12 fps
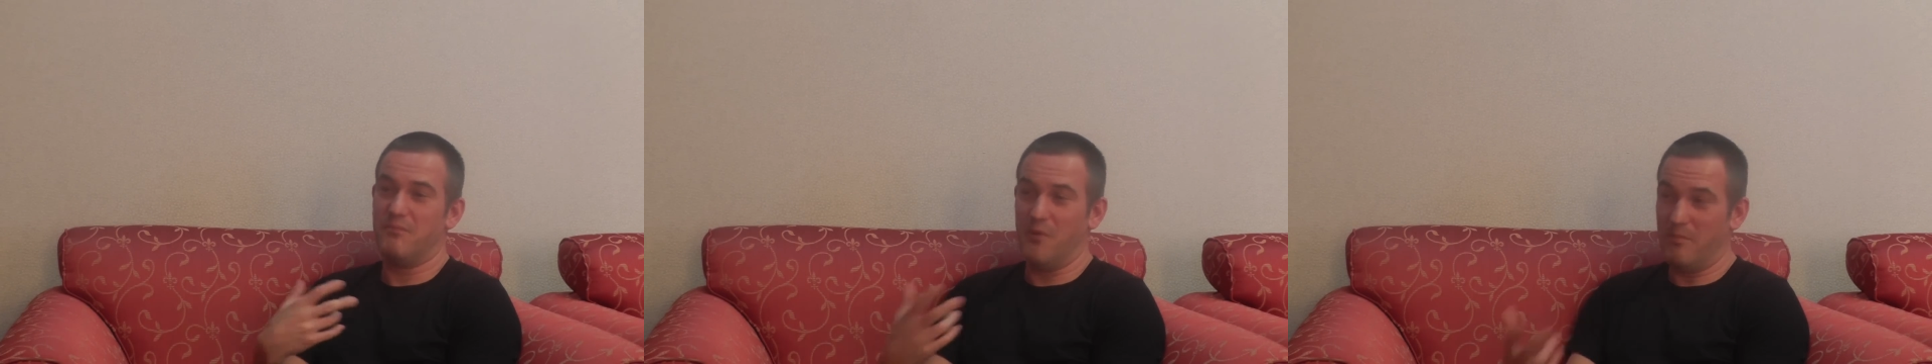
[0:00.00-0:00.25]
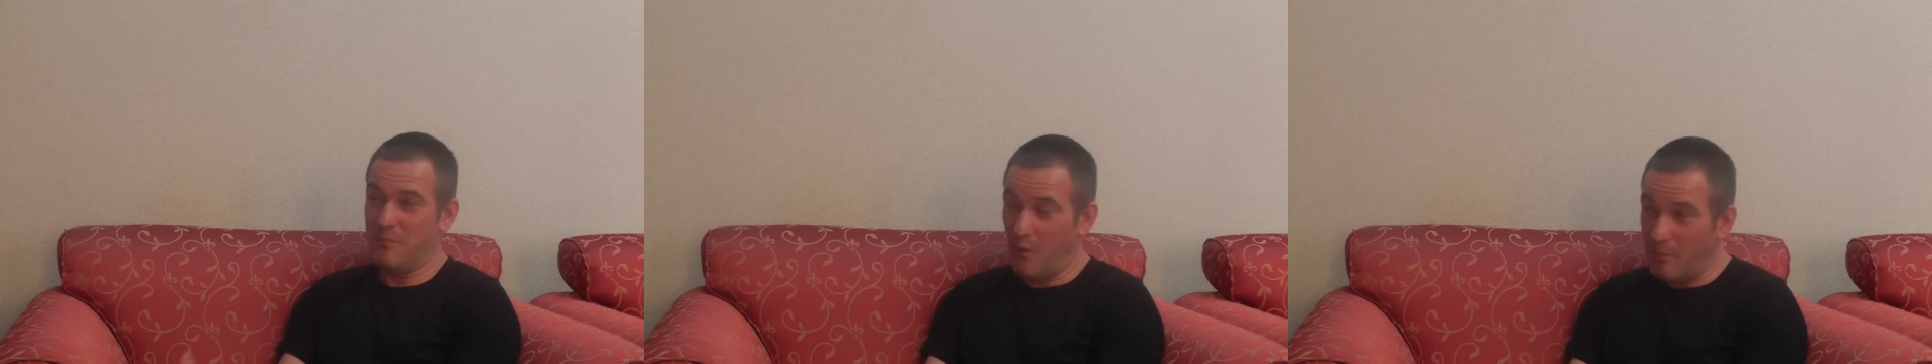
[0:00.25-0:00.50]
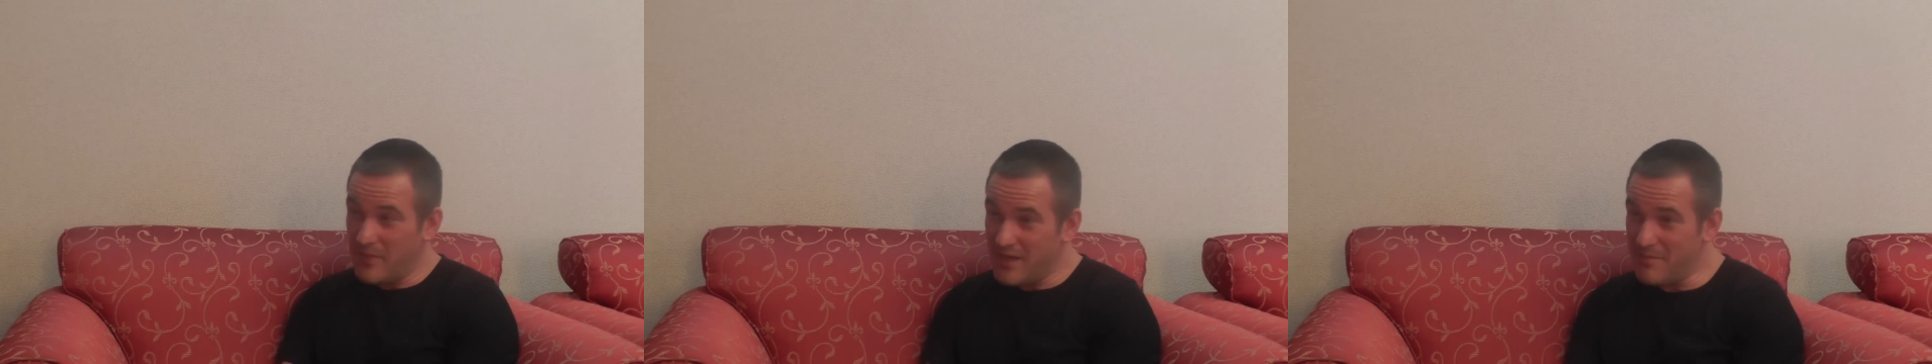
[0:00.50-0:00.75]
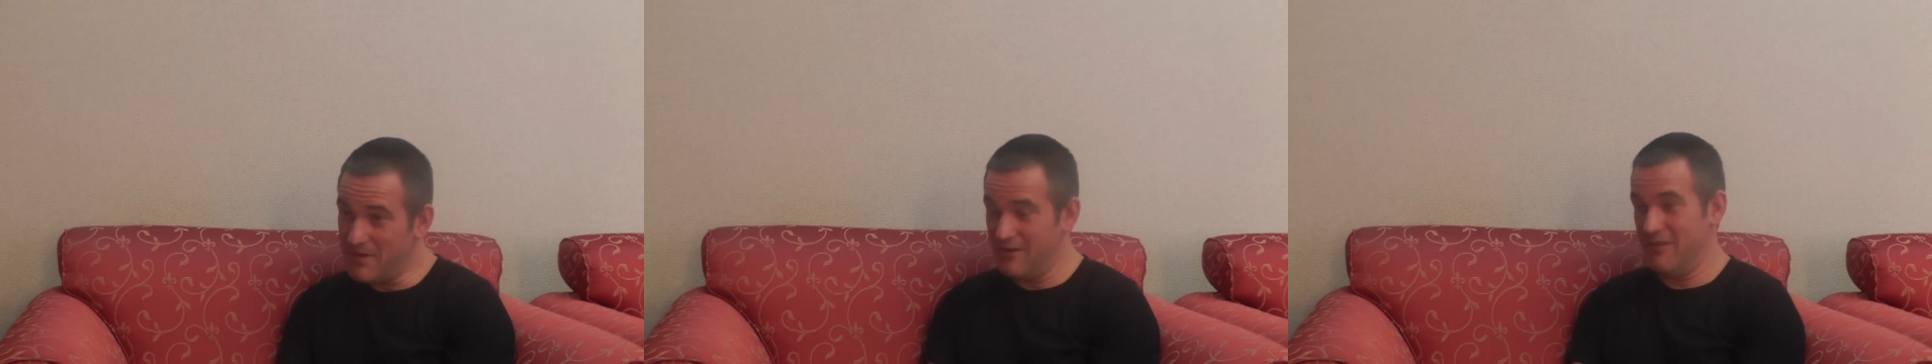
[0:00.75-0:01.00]
what
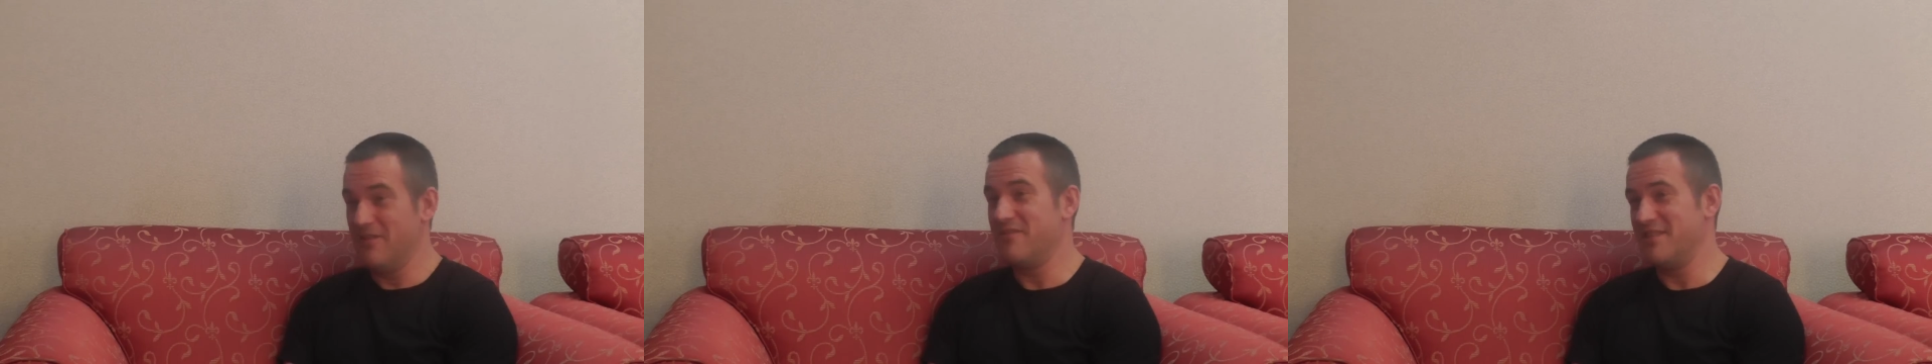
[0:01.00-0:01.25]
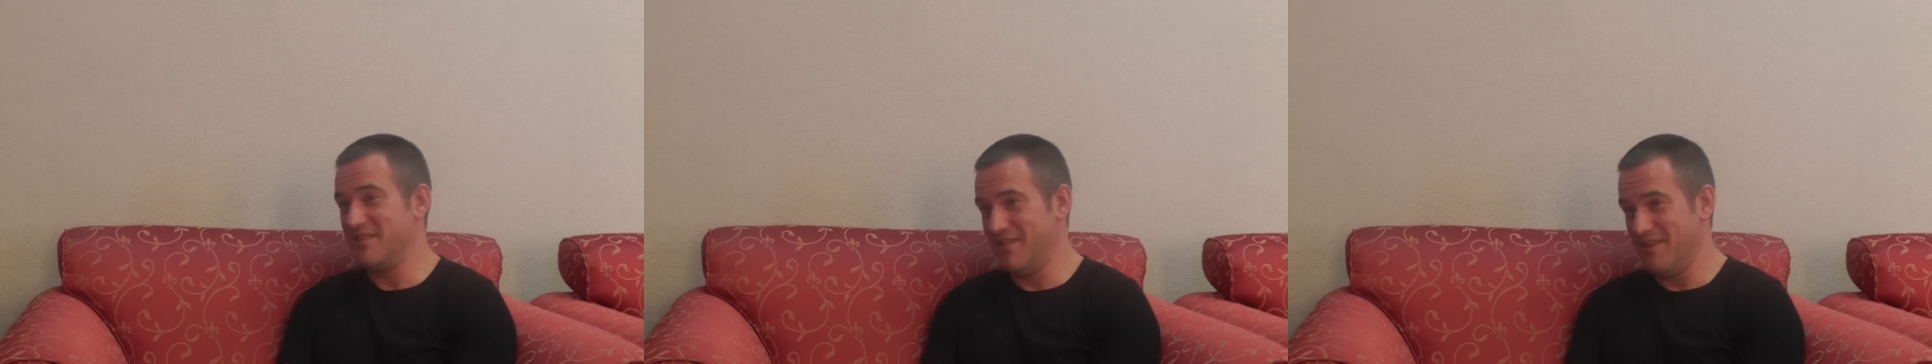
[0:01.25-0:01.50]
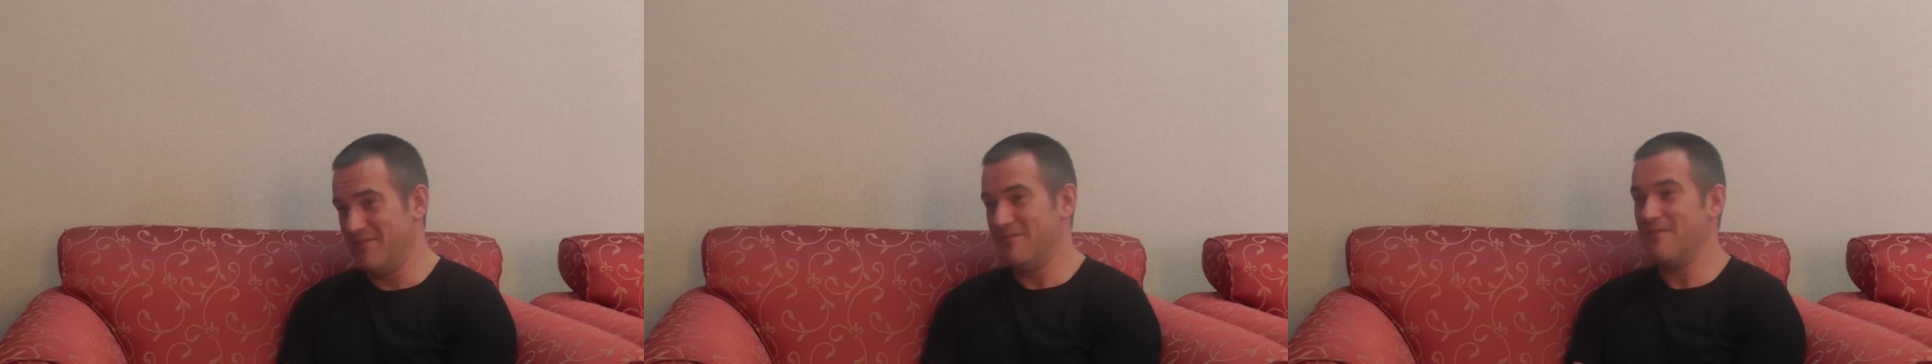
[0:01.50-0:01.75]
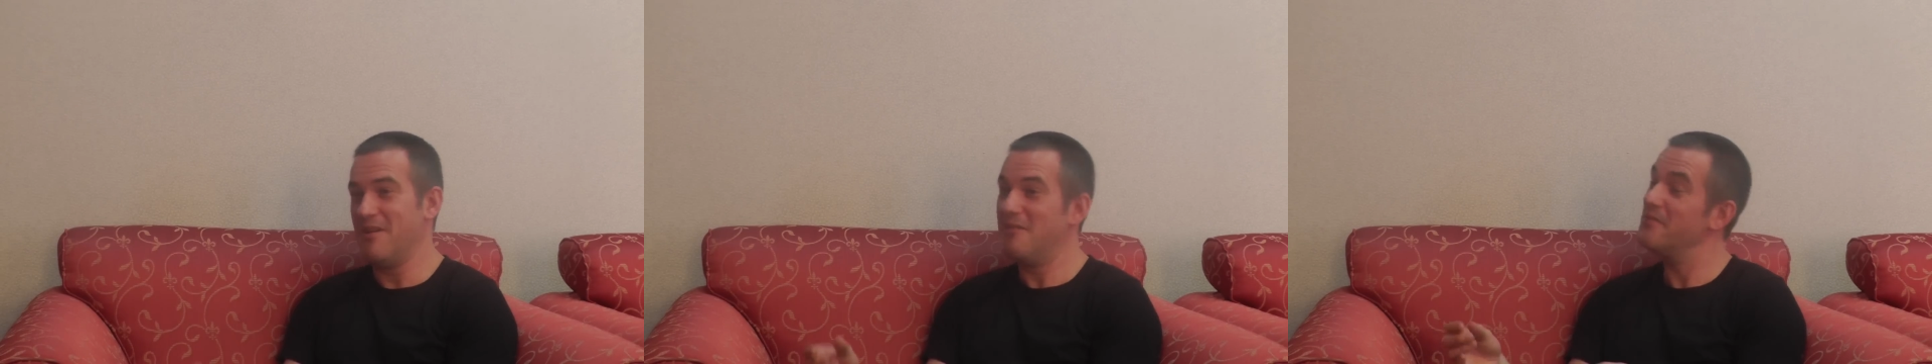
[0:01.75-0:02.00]
people are interested
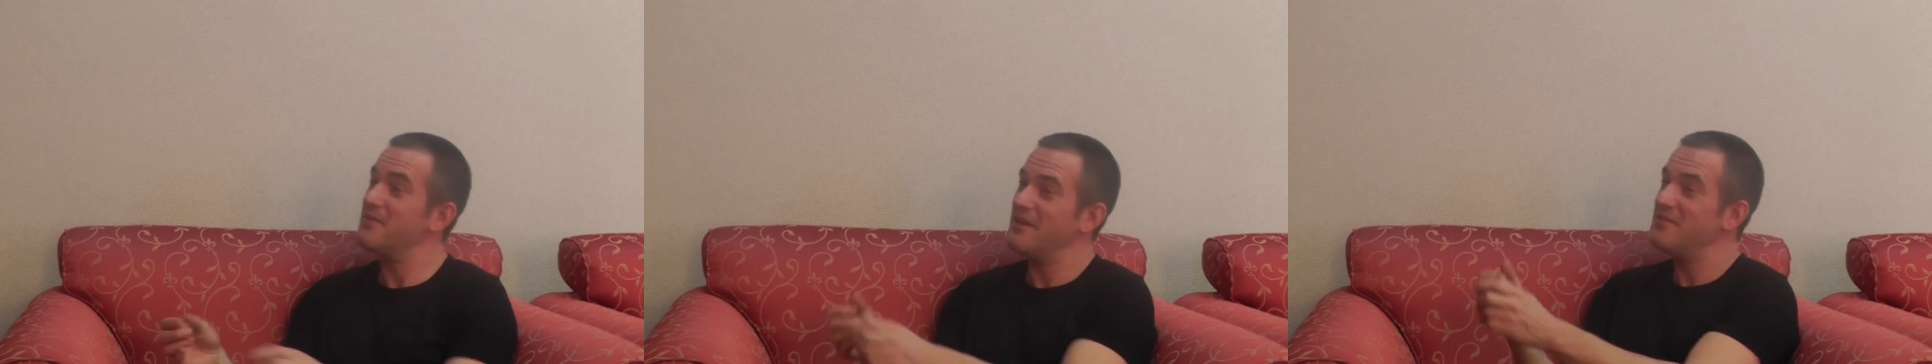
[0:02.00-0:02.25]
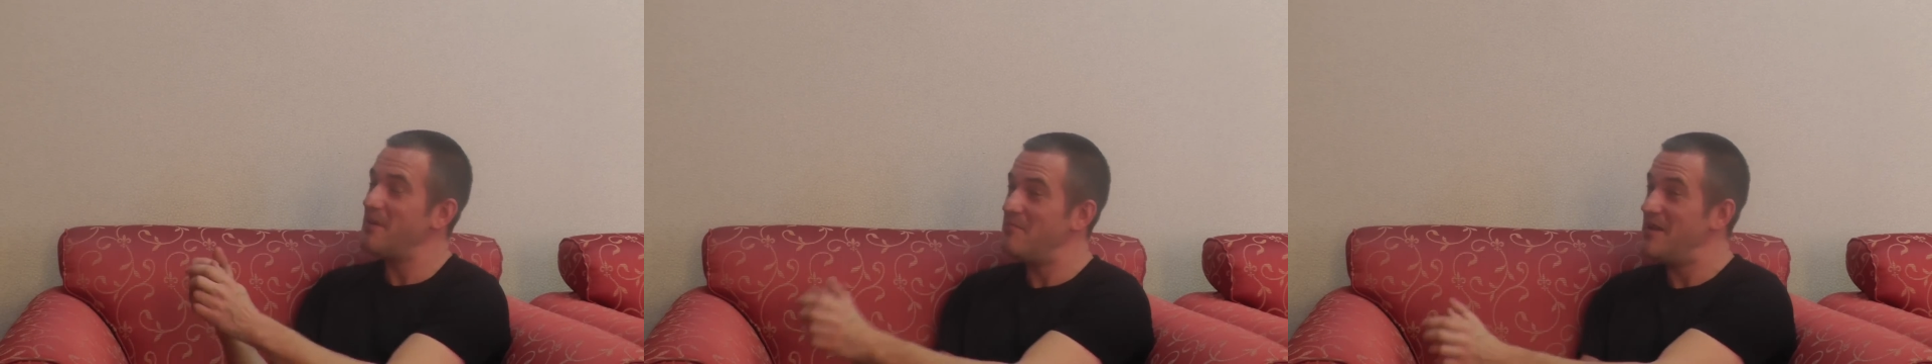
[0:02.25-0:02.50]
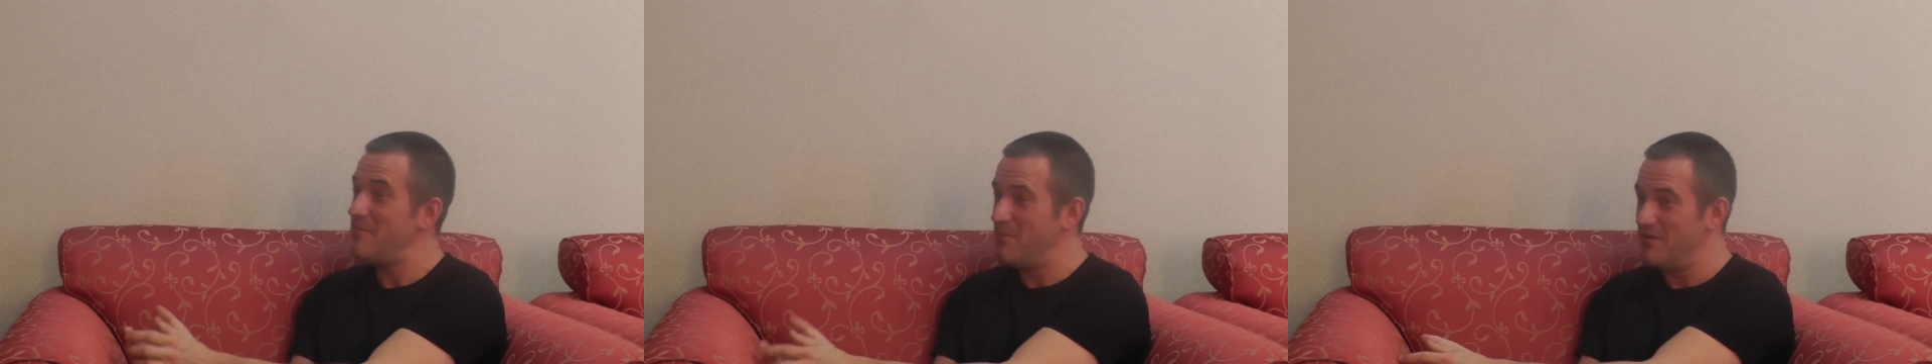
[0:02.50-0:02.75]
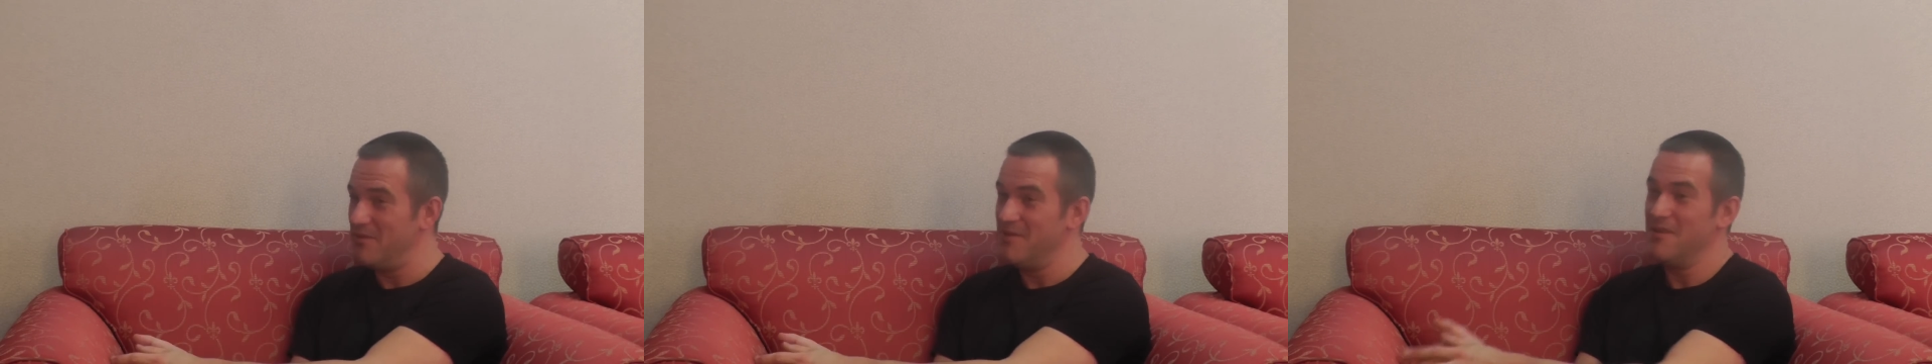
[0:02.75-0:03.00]
in, rather than trying to make
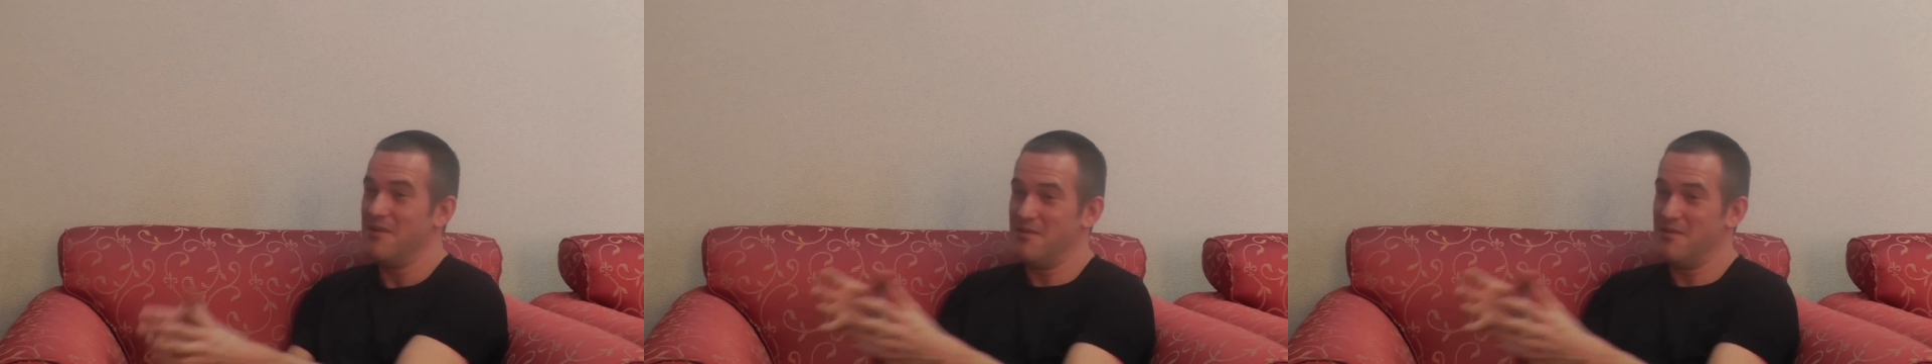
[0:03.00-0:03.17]
people